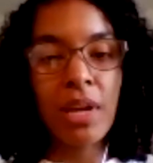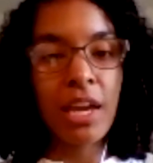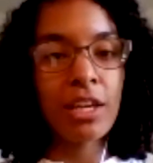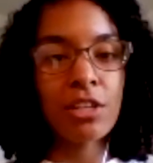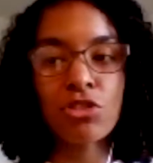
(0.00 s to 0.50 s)

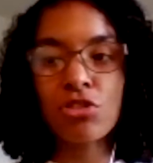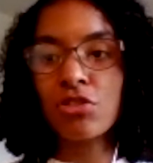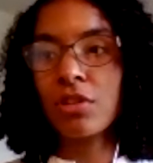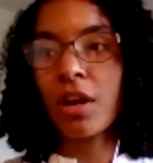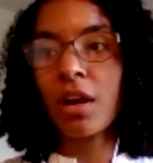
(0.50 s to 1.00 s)

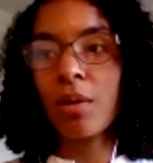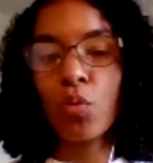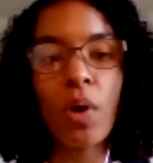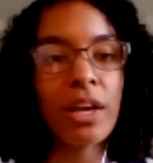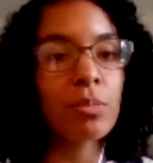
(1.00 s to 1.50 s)
beige, um,
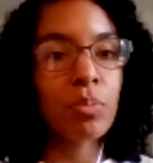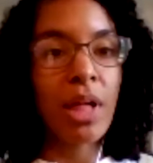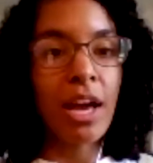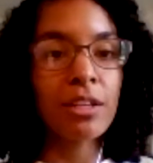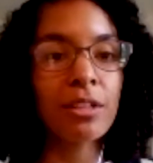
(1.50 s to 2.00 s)
white,
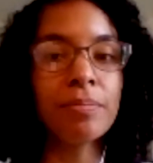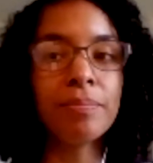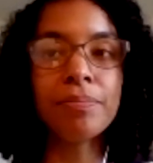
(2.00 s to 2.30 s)
black,